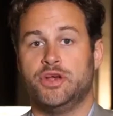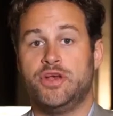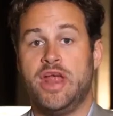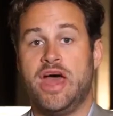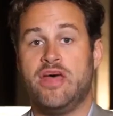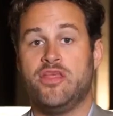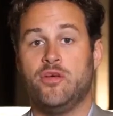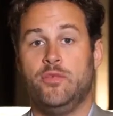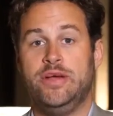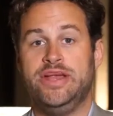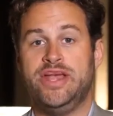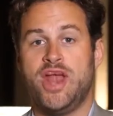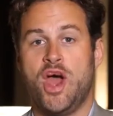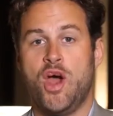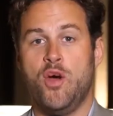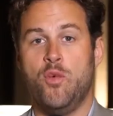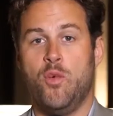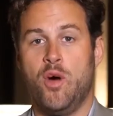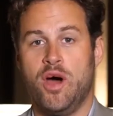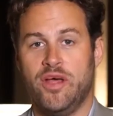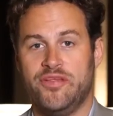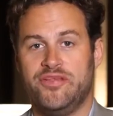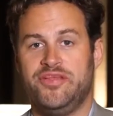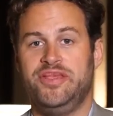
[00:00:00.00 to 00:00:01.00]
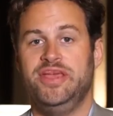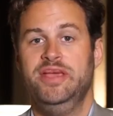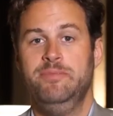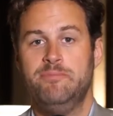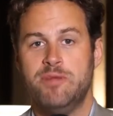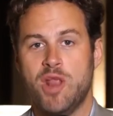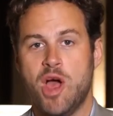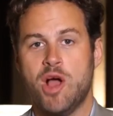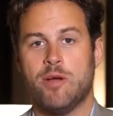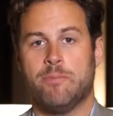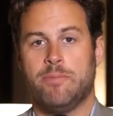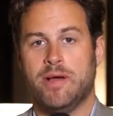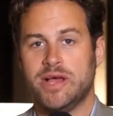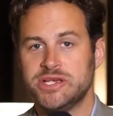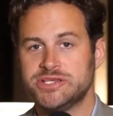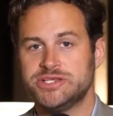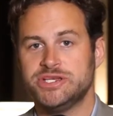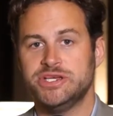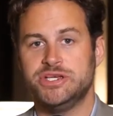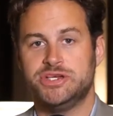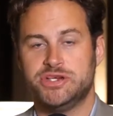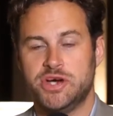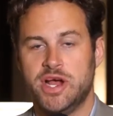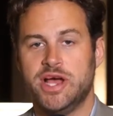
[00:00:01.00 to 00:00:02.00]
So now that we know what the
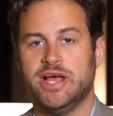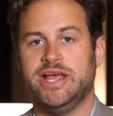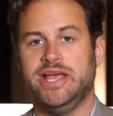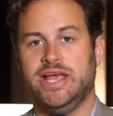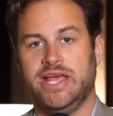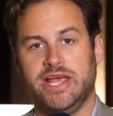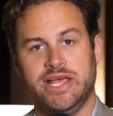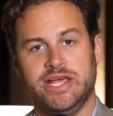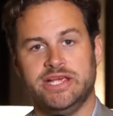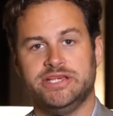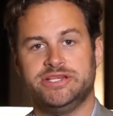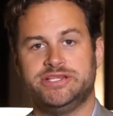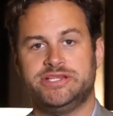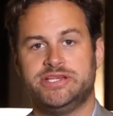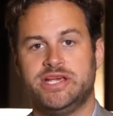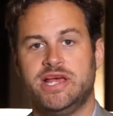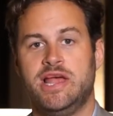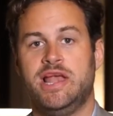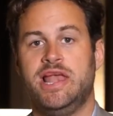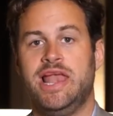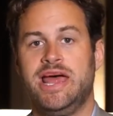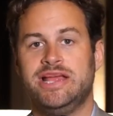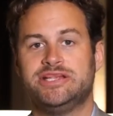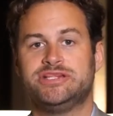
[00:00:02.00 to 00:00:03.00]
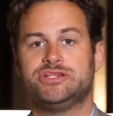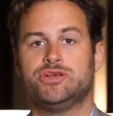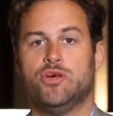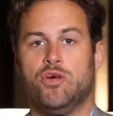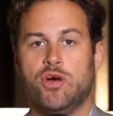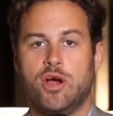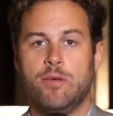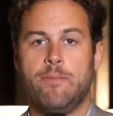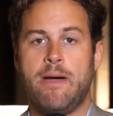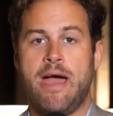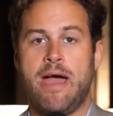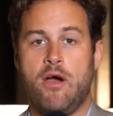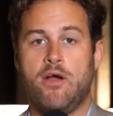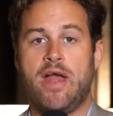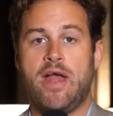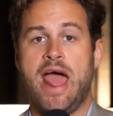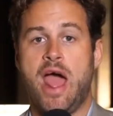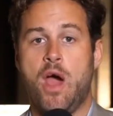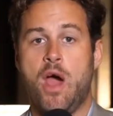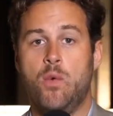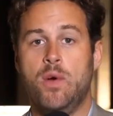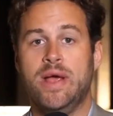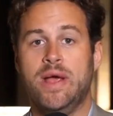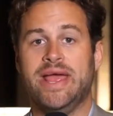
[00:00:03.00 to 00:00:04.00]
blockbuster drug is, let's talk about
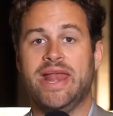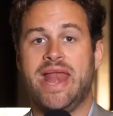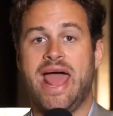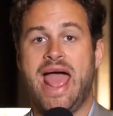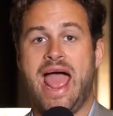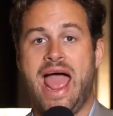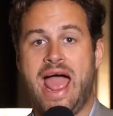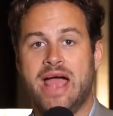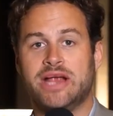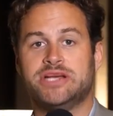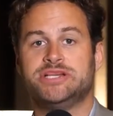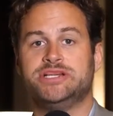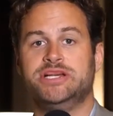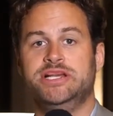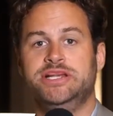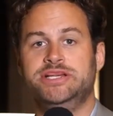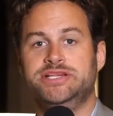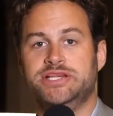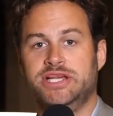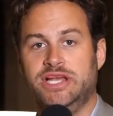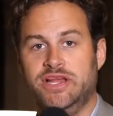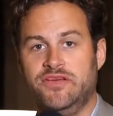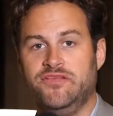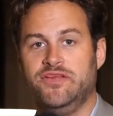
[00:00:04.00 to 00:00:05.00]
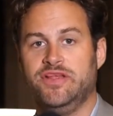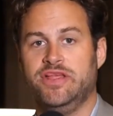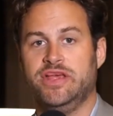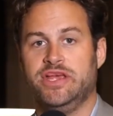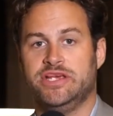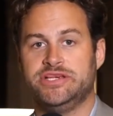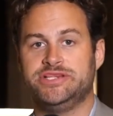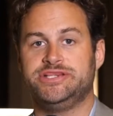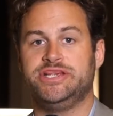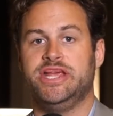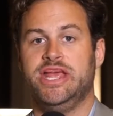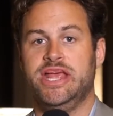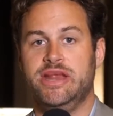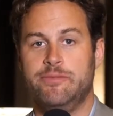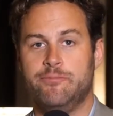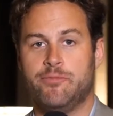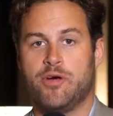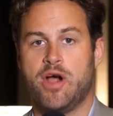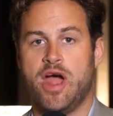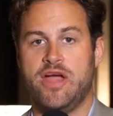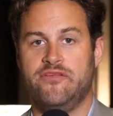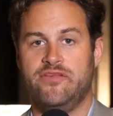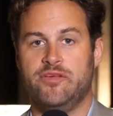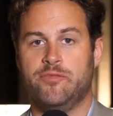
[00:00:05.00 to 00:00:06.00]
how we're going to actually deliver this in
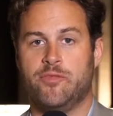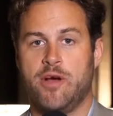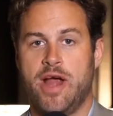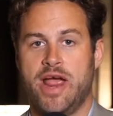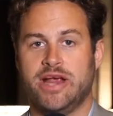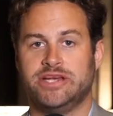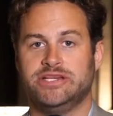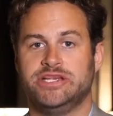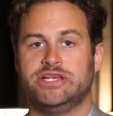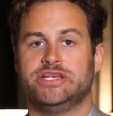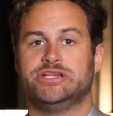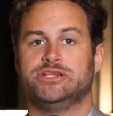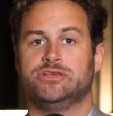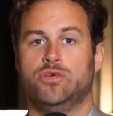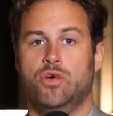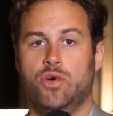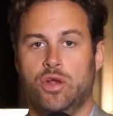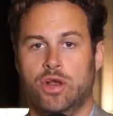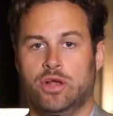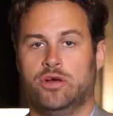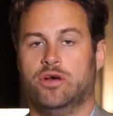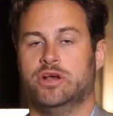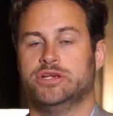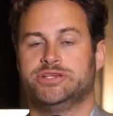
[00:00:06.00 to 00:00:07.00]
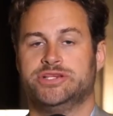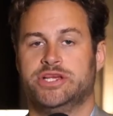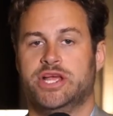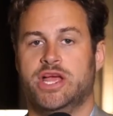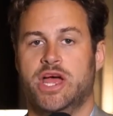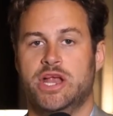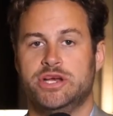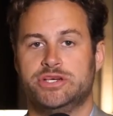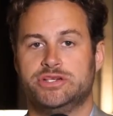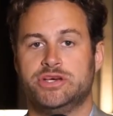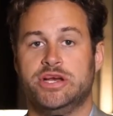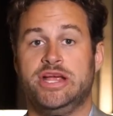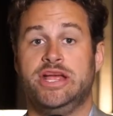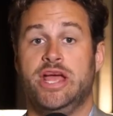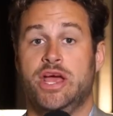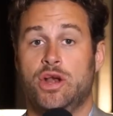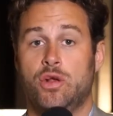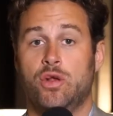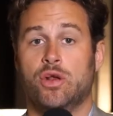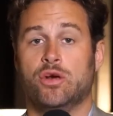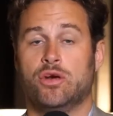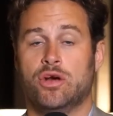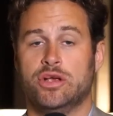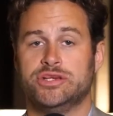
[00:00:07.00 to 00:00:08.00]
private practice all across the country
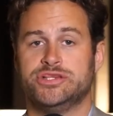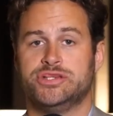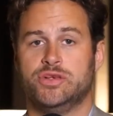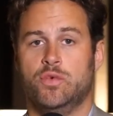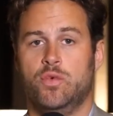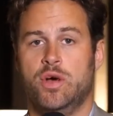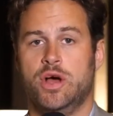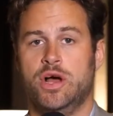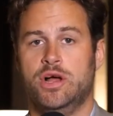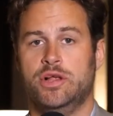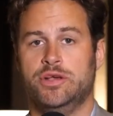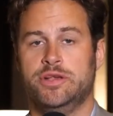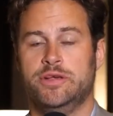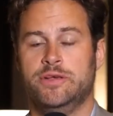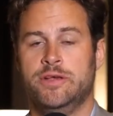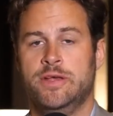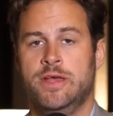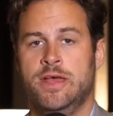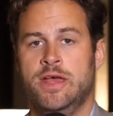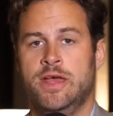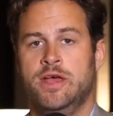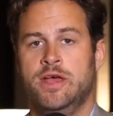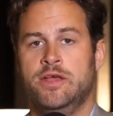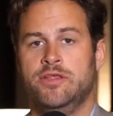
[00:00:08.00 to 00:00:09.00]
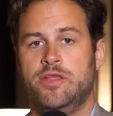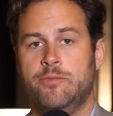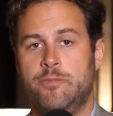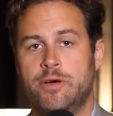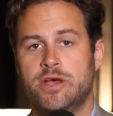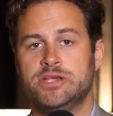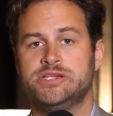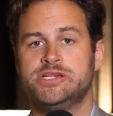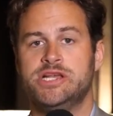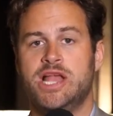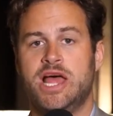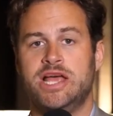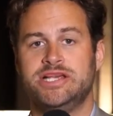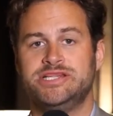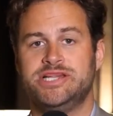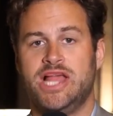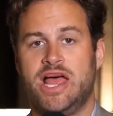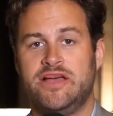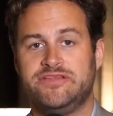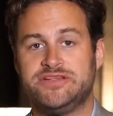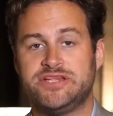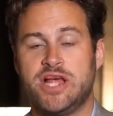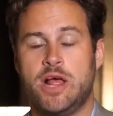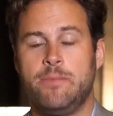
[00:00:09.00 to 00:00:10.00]
and all across the world. The Personalized
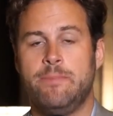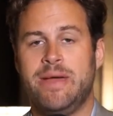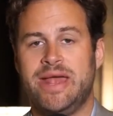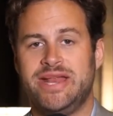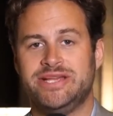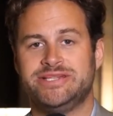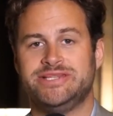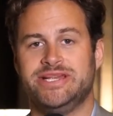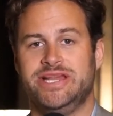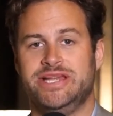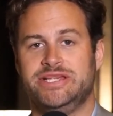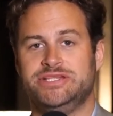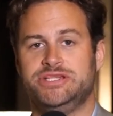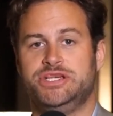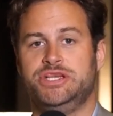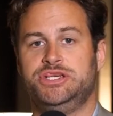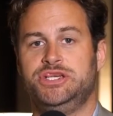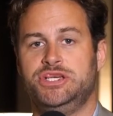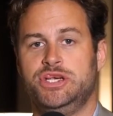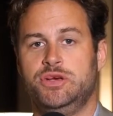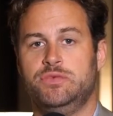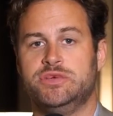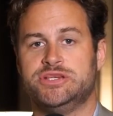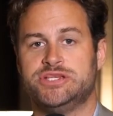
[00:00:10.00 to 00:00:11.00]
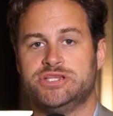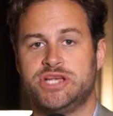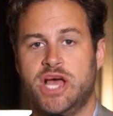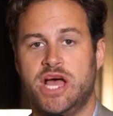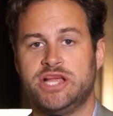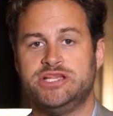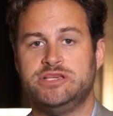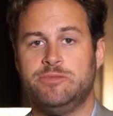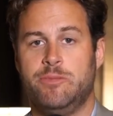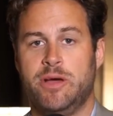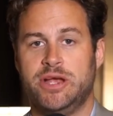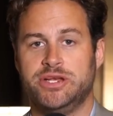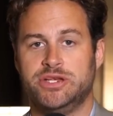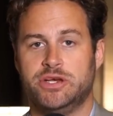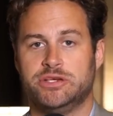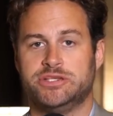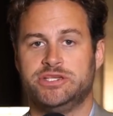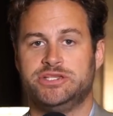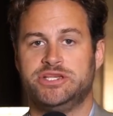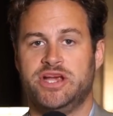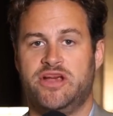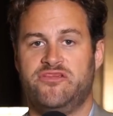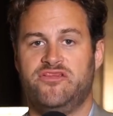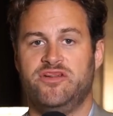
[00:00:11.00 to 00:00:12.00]
Lifestyle Medicine Institute was started by
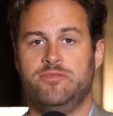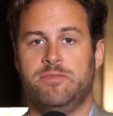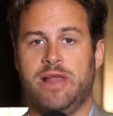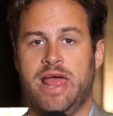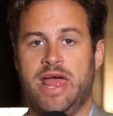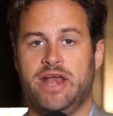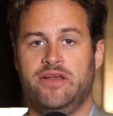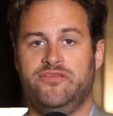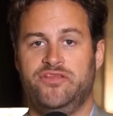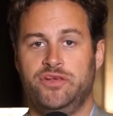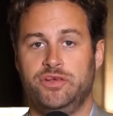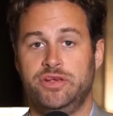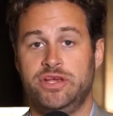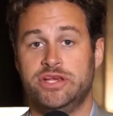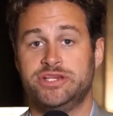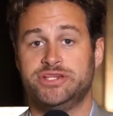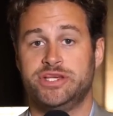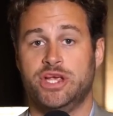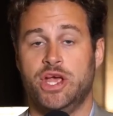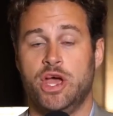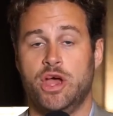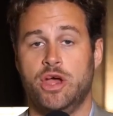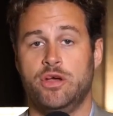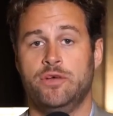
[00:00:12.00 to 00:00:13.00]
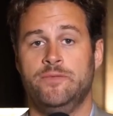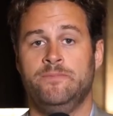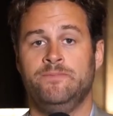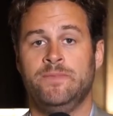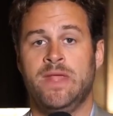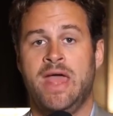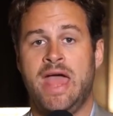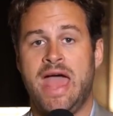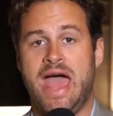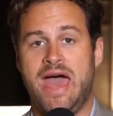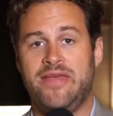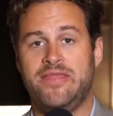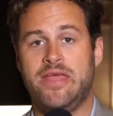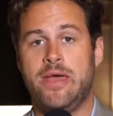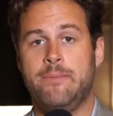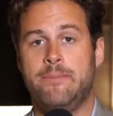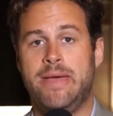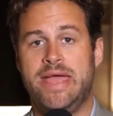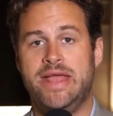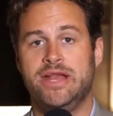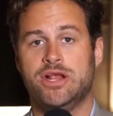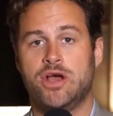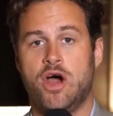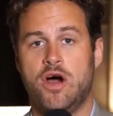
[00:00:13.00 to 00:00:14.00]
Dr. Jeffrey Bland a few years ago, and their
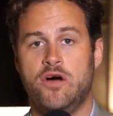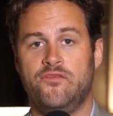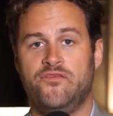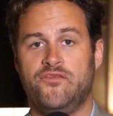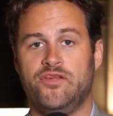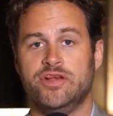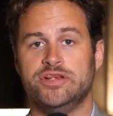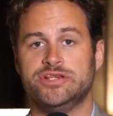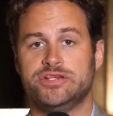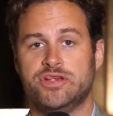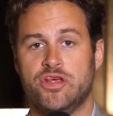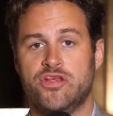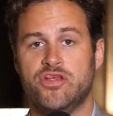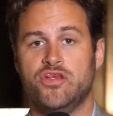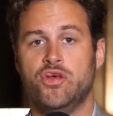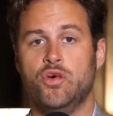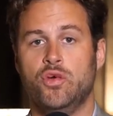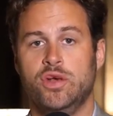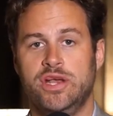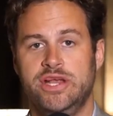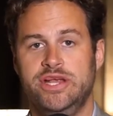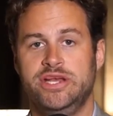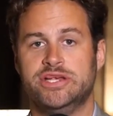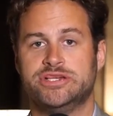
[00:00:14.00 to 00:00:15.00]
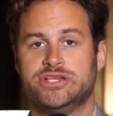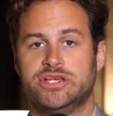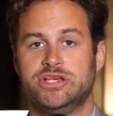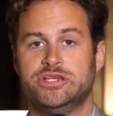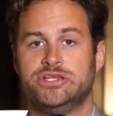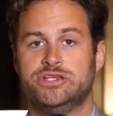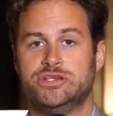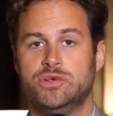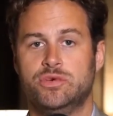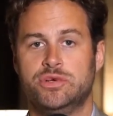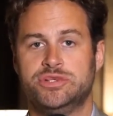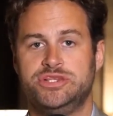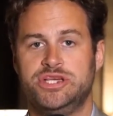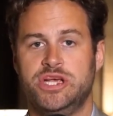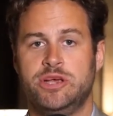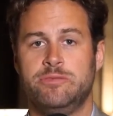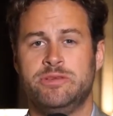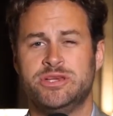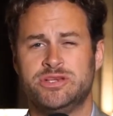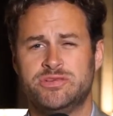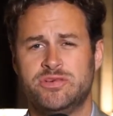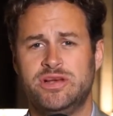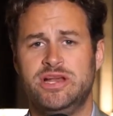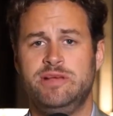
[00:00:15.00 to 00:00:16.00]
main conference, the Thought Leaders
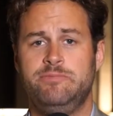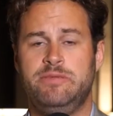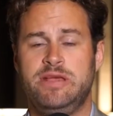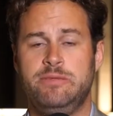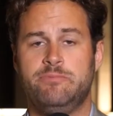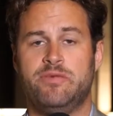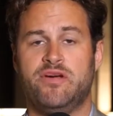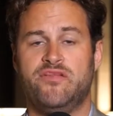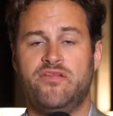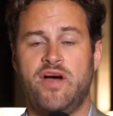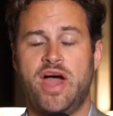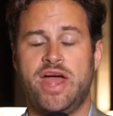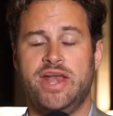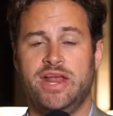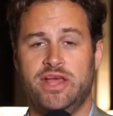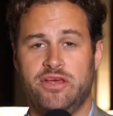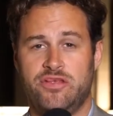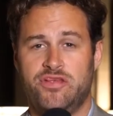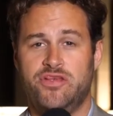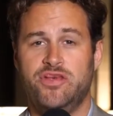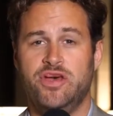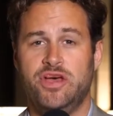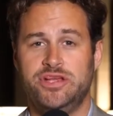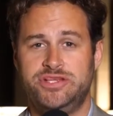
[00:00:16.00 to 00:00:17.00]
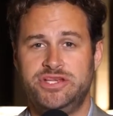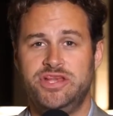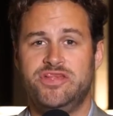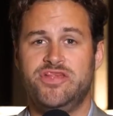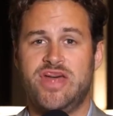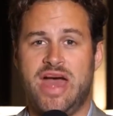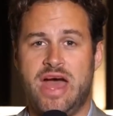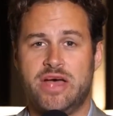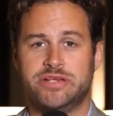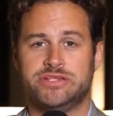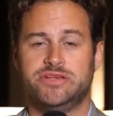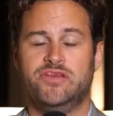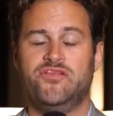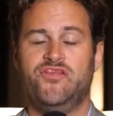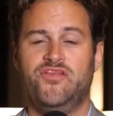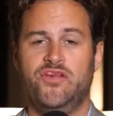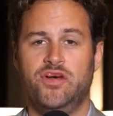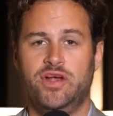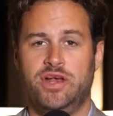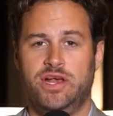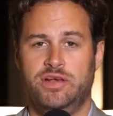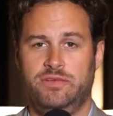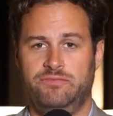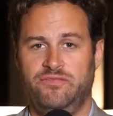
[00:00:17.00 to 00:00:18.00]
Consortium, has really been providing a
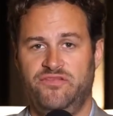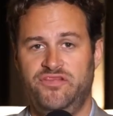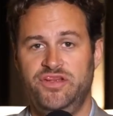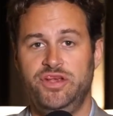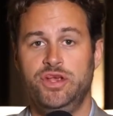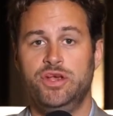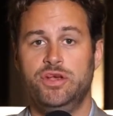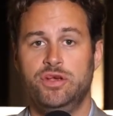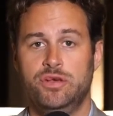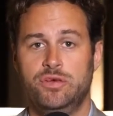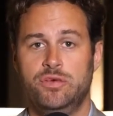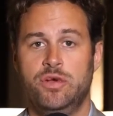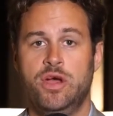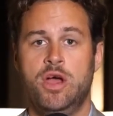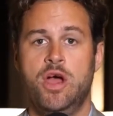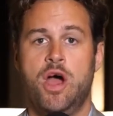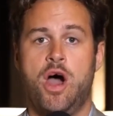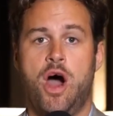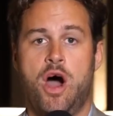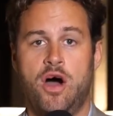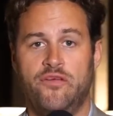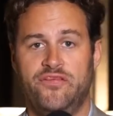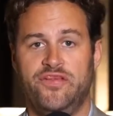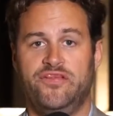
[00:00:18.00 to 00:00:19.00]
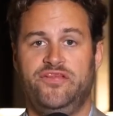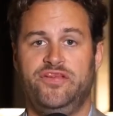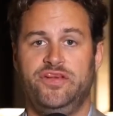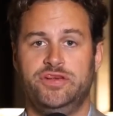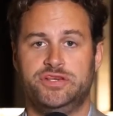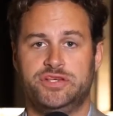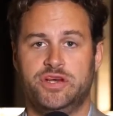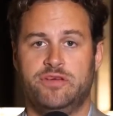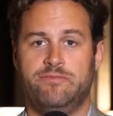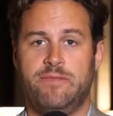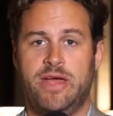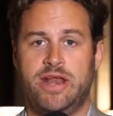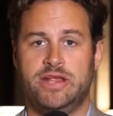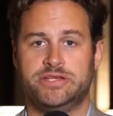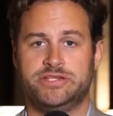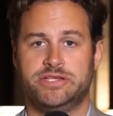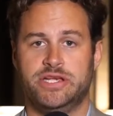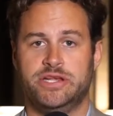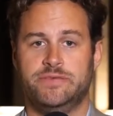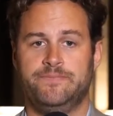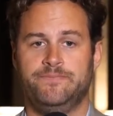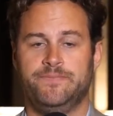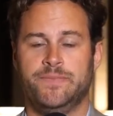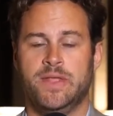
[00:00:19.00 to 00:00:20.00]
30,000-foot view of the future of
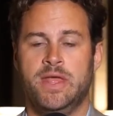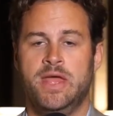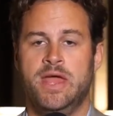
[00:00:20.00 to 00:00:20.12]
medicine.